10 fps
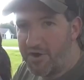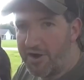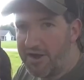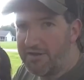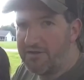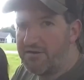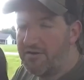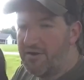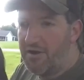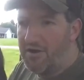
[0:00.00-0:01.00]
target.
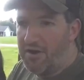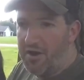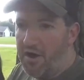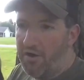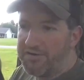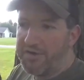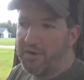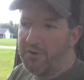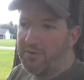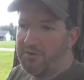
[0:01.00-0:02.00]

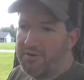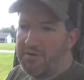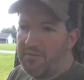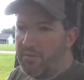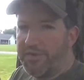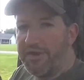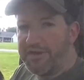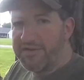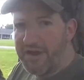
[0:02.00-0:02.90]
Also, with this